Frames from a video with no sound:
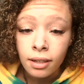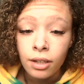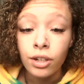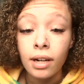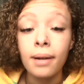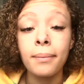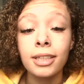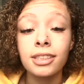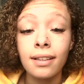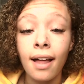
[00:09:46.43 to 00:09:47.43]
You're going to
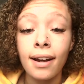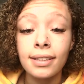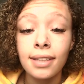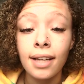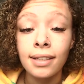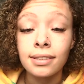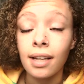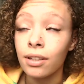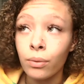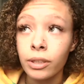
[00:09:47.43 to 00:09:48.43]
miss a lot of sets
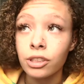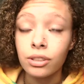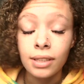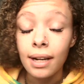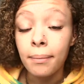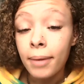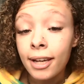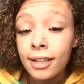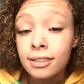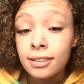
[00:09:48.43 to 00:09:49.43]
that you wish you didn't
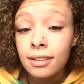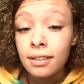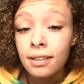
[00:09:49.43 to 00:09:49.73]
miss.